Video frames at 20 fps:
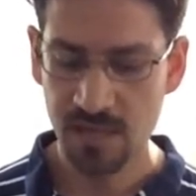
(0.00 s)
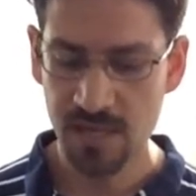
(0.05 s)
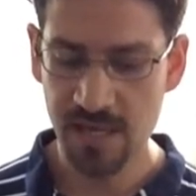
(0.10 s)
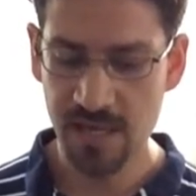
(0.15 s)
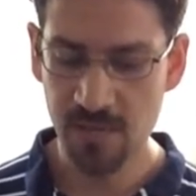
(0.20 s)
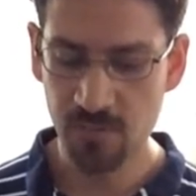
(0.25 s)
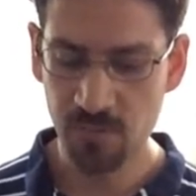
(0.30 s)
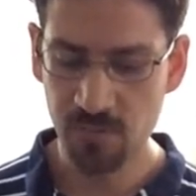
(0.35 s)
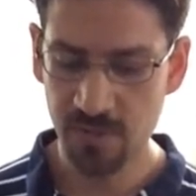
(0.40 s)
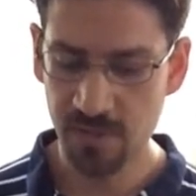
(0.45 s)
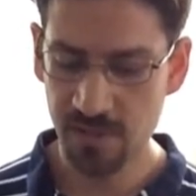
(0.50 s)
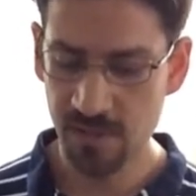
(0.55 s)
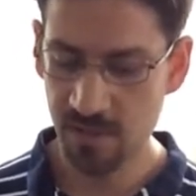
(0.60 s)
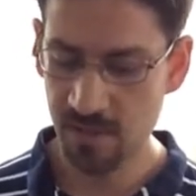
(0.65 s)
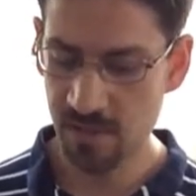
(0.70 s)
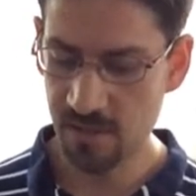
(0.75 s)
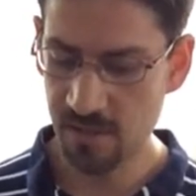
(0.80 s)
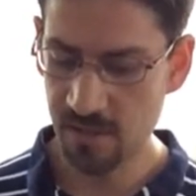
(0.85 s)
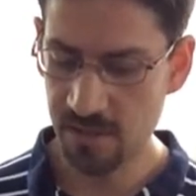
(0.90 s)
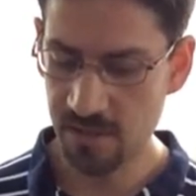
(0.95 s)
and
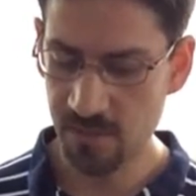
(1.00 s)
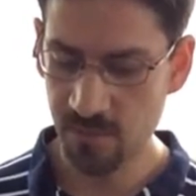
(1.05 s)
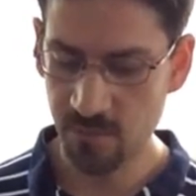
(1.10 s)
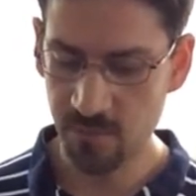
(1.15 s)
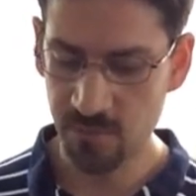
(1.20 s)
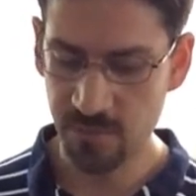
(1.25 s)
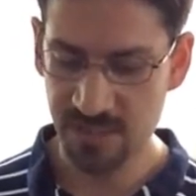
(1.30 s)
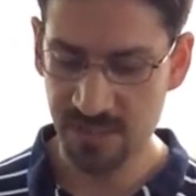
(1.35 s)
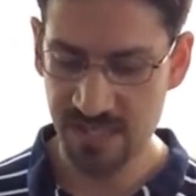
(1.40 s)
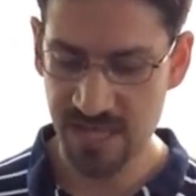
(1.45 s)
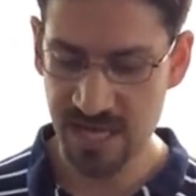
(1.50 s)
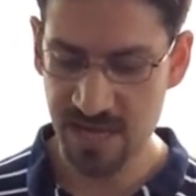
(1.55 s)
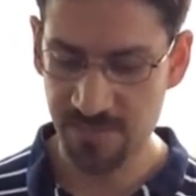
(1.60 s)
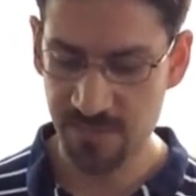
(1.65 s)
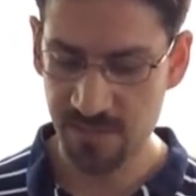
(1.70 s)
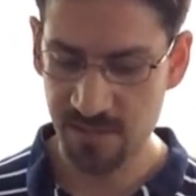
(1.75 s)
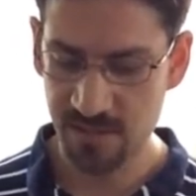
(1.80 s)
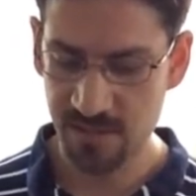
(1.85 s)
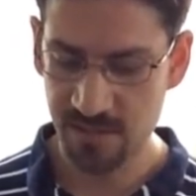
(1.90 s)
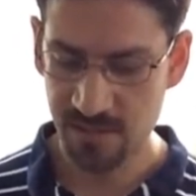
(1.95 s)
when we tap
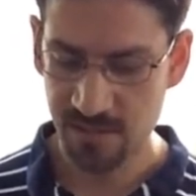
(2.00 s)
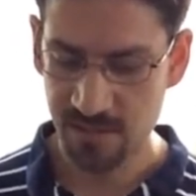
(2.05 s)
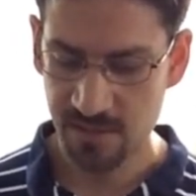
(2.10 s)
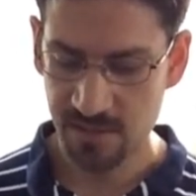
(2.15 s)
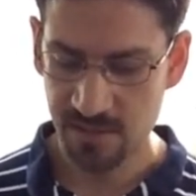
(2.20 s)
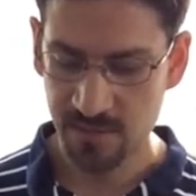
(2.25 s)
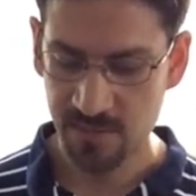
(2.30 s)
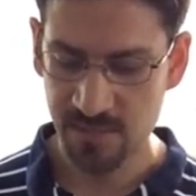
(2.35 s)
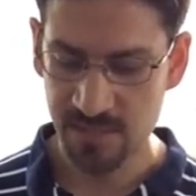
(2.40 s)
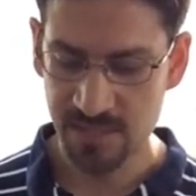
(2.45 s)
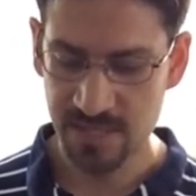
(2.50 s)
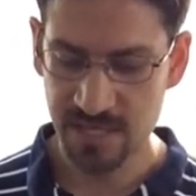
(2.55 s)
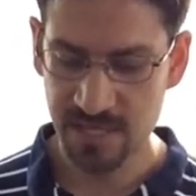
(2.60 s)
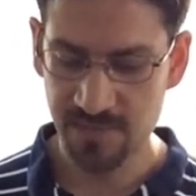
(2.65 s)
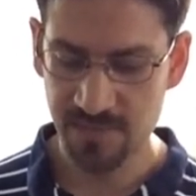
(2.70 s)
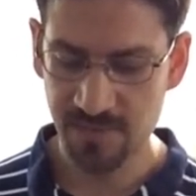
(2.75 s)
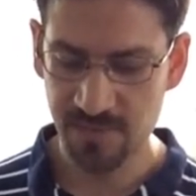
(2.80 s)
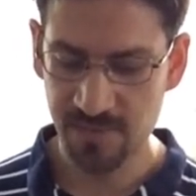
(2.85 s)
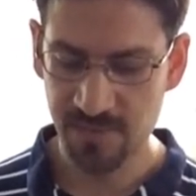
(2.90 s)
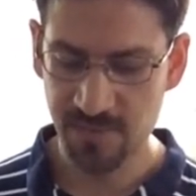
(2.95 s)
it, we
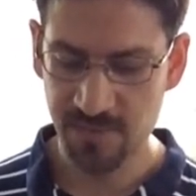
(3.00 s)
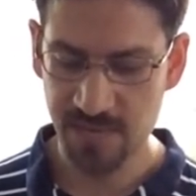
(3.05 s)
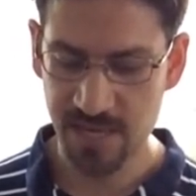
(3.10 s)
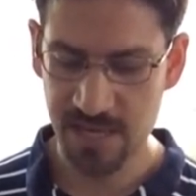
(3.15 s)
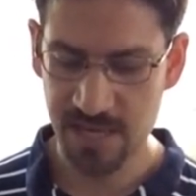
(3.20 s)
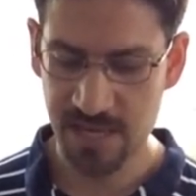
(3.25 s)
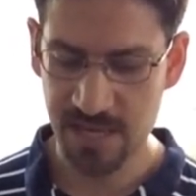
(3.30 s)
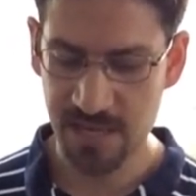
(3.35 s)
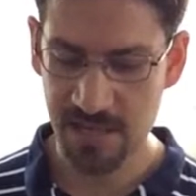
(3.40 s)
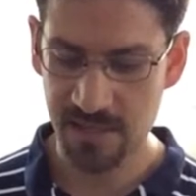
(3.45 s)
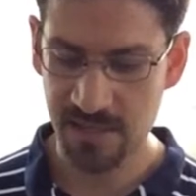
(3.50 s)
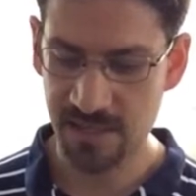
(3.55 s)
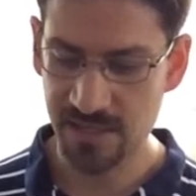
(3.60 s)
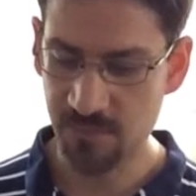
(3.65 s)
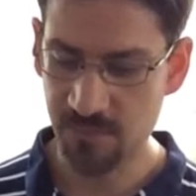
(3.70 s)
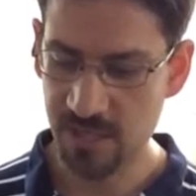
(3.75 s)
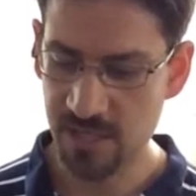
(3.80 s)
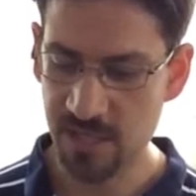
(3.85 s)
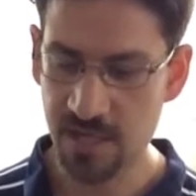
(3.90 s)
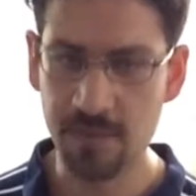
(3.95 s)
tap the pad and then
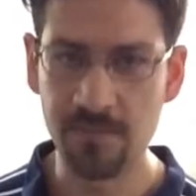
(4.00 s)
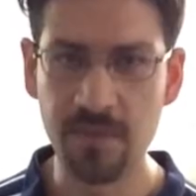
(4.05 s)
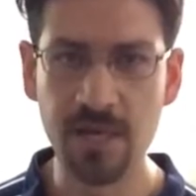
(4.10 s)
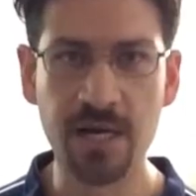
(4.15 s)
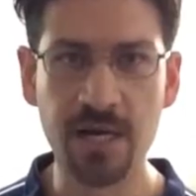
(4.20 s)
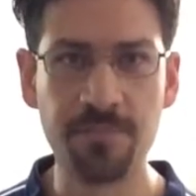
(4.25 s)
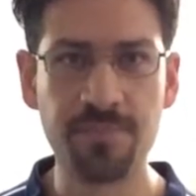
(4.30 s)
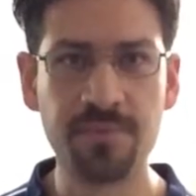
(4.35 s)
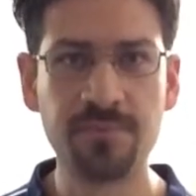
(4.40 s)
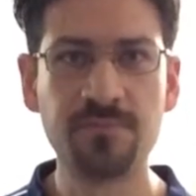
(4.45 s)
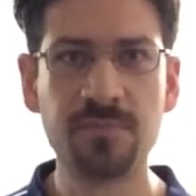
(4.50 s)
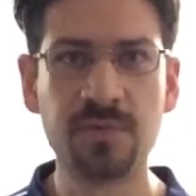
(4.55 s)
we come up.